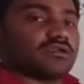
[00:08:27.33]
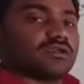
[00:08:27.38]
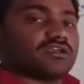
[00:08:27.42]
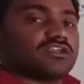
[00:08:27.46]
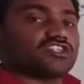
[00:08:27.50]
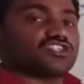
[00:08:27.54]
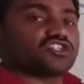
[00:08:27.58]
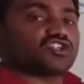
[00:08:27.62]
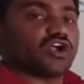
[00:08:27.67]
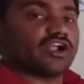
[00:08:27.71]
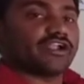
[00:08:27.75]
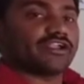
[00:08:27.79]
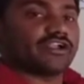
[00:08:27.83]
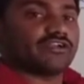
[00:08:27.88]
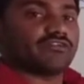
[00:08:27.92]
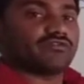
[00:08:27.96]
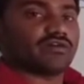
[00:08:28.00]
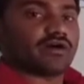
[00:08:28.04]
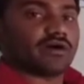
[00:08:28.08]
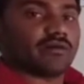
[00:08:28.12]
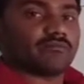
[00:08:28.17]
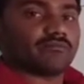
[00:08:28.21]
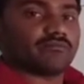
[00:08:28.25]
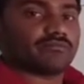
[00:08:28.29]
Standard
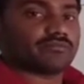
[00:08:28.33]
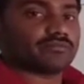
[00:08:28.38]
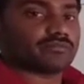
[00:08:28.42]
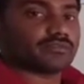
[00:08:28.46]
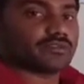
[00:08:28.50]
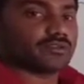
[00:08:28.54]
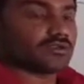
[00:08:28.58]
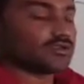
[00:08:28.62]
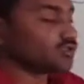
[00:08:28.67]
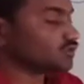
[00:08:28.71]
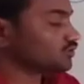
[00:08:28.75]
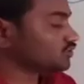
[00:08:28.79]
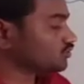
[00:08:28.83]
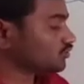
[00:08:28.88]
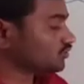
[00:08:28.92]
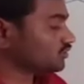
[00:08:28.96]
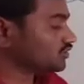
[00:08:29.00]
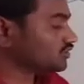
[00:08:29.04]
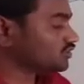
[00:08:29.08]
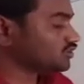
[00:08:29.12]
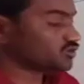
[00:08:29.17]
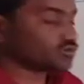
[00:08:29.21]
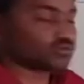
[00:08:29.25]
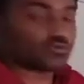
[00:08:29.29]
form. So
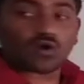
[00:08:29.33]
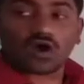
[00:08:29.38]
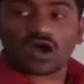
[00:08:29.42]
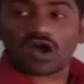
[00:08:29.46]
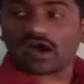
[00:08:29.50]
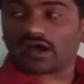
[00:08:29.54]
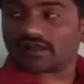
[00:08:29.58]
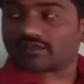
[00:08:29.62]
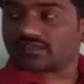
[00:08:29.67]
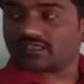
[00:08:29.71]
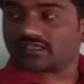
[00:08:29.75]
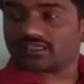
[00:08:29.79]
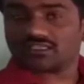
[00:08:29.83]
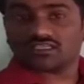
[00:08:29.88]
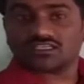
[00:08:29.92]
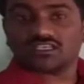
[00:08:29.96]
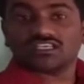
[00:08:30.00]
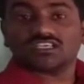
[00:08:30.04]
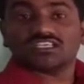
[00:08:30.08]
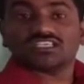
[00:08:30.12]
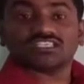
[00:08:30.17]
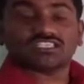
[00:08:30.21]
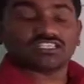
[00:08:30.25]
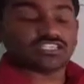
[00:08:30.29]
these two are the
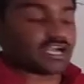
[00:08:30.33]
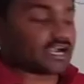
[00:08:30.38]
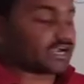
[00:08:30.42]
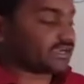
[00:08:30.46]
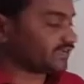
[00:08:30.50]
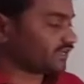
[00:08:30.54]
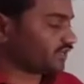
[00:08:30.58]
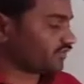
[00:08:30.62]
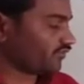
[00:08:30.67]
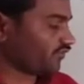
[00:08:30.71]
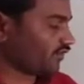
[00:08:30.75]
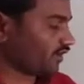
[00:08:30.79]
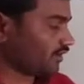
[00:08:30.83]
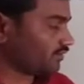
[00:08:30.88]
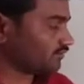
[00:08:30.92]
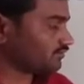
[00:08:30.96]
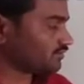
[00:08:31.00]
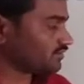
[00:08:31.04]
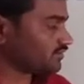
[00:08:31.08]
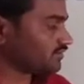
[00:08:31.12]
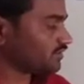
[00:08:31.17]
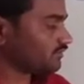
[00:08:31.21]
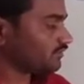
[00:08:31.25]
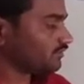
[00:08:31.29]
standard forms.